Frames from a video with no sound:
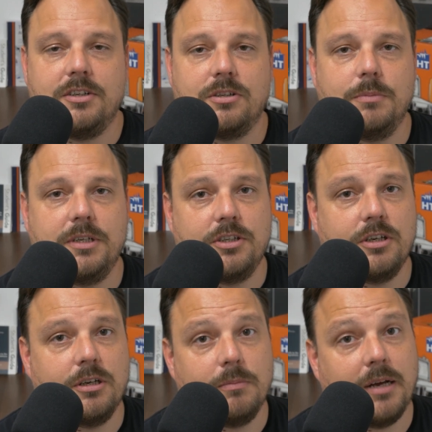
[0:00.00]
in somebody's
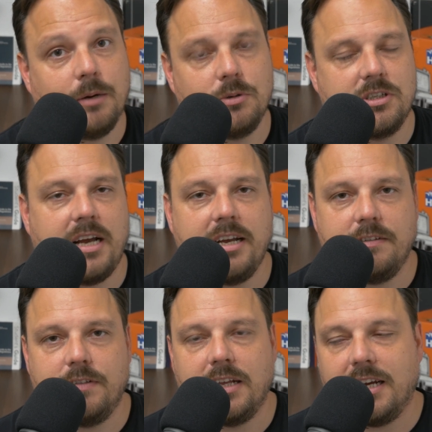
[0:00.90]
home outside
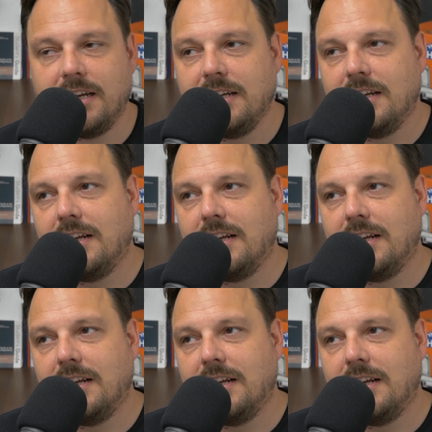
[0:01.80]
of that.